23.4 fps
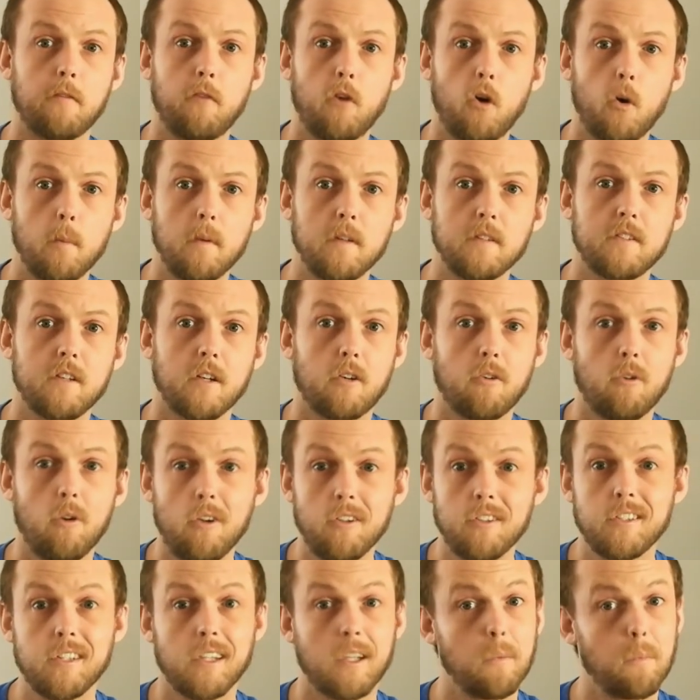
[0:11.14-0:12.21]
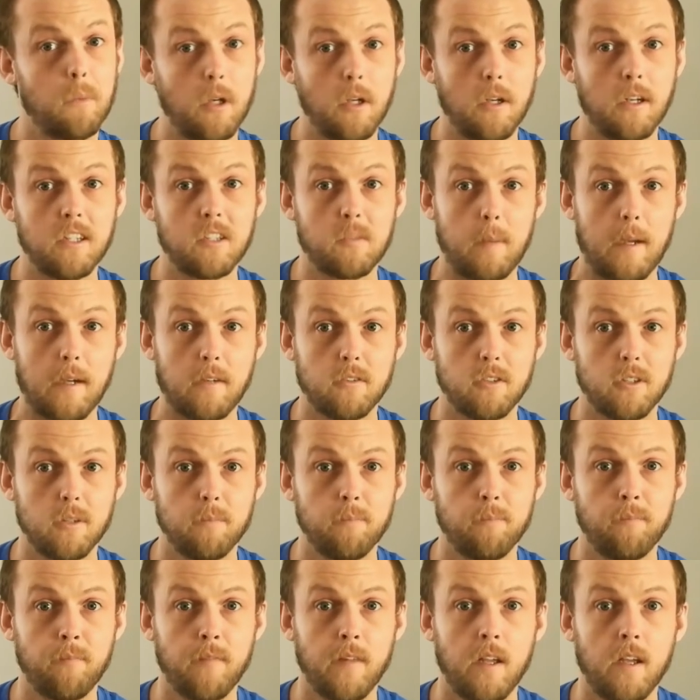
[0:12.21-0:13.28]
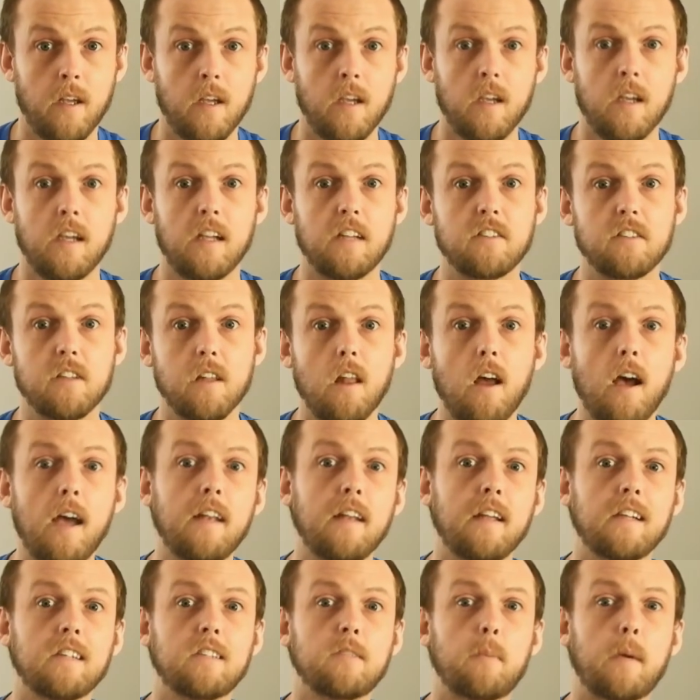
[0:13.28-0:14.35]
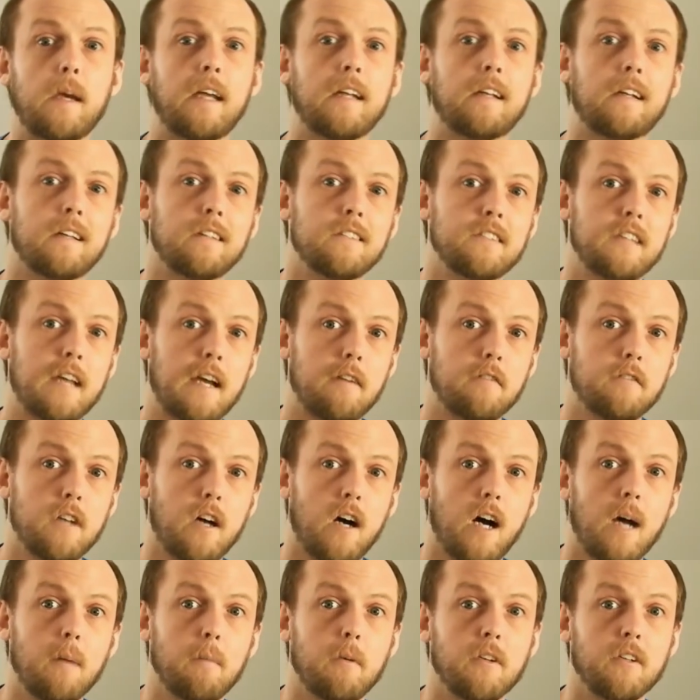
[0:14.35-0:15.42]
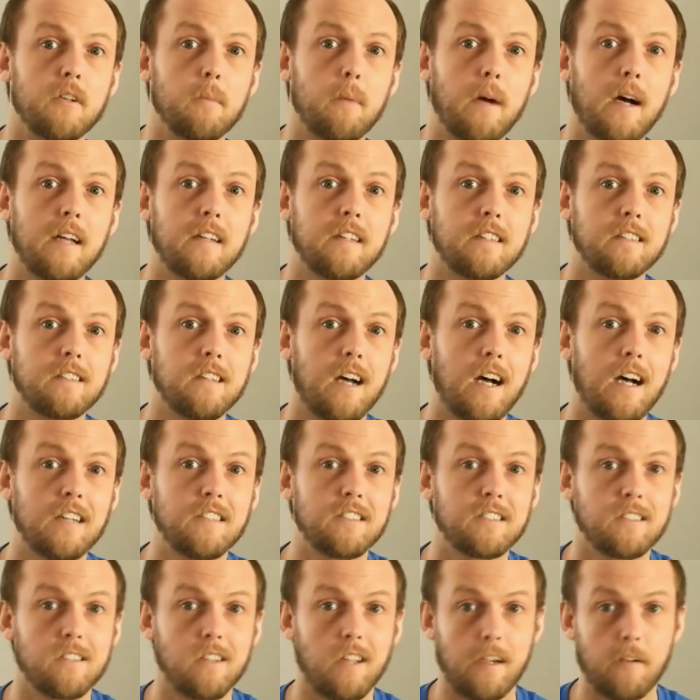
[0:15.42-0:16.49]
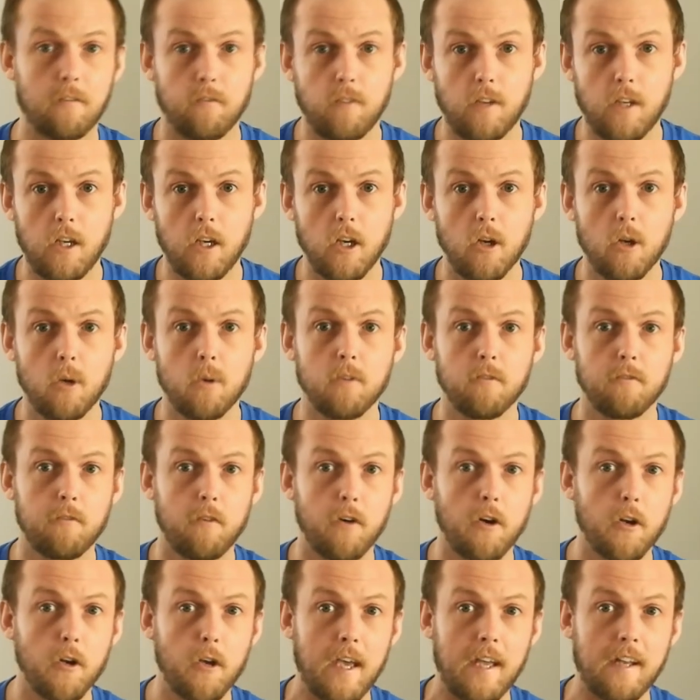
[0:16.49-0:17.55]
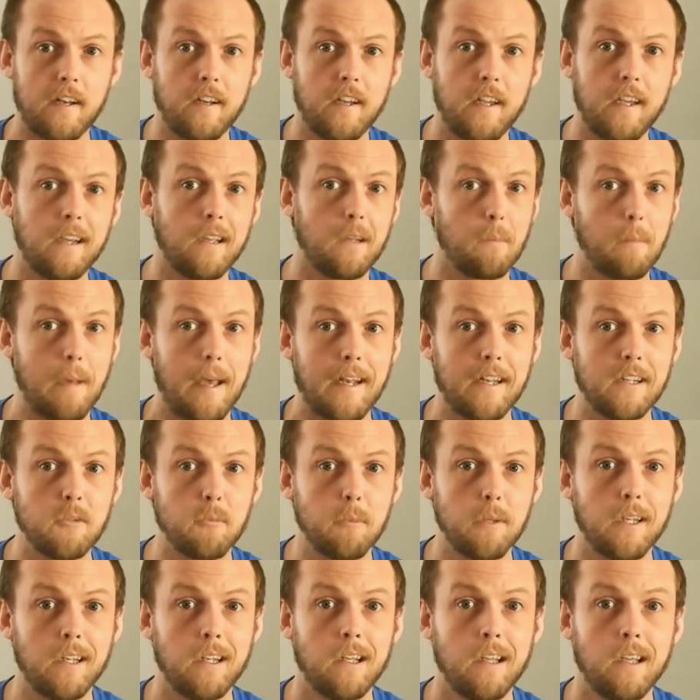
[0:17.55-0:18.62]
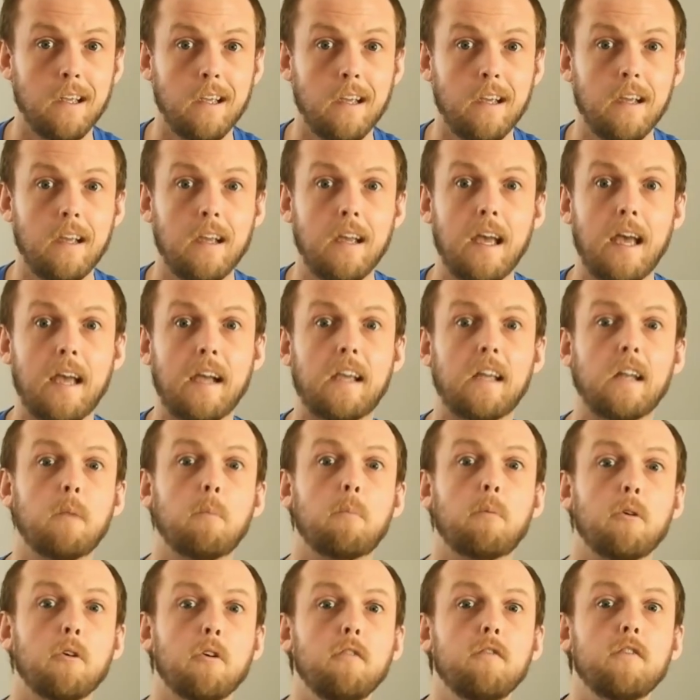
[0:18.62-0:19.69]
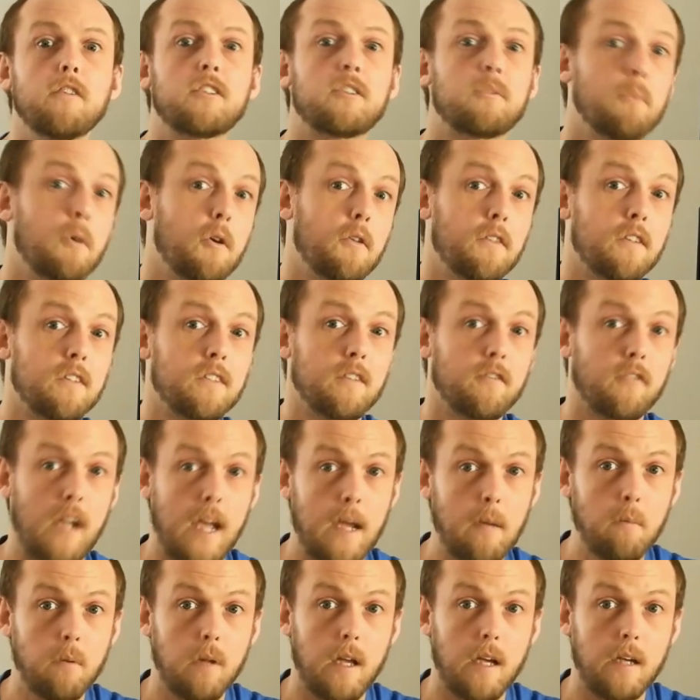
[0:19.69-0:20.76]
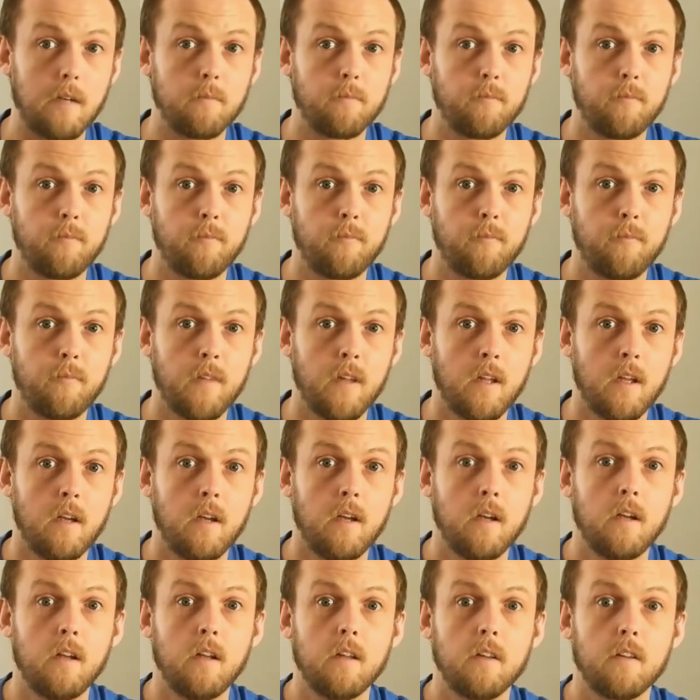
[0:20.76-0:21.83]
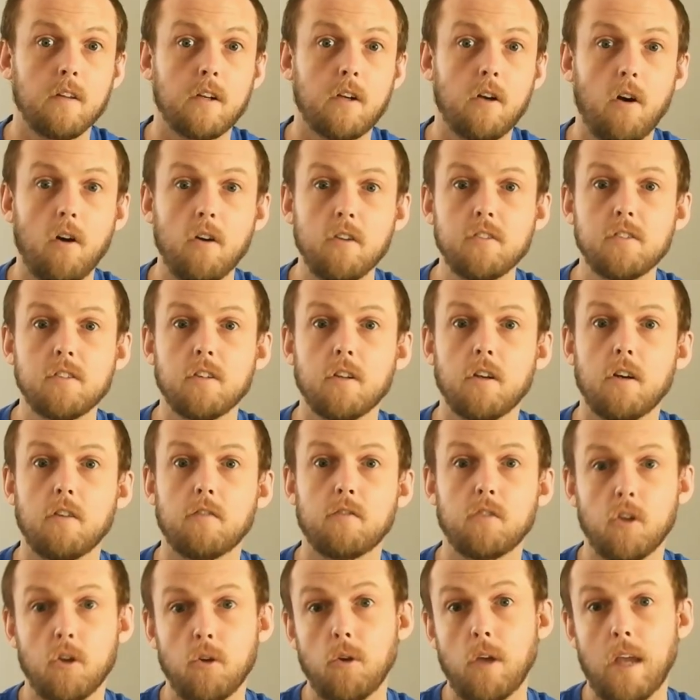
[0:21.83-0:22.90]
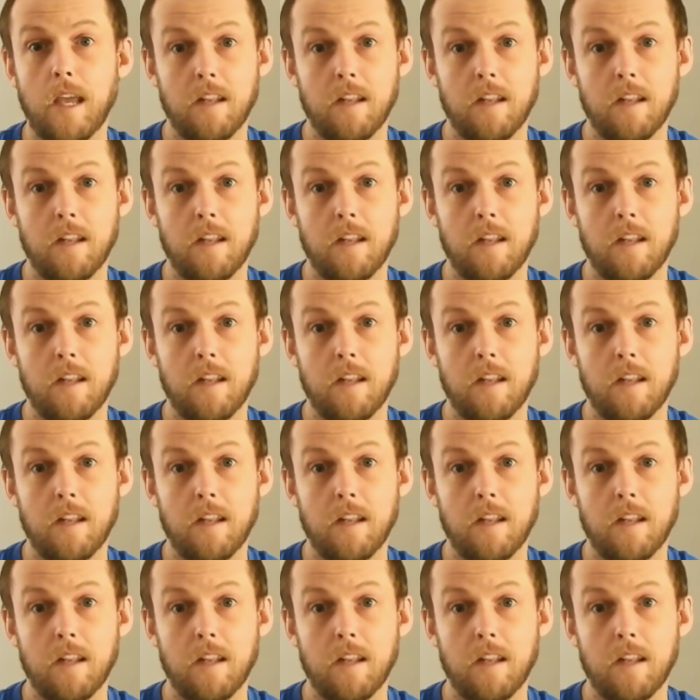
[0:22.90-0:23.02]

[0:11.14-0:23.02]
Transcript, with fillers: performance across the computing spectrum. Its lightning speed can save time on demanding tasks like video and photo editing and management, and can improve the smoothness of gameplay. The cost of new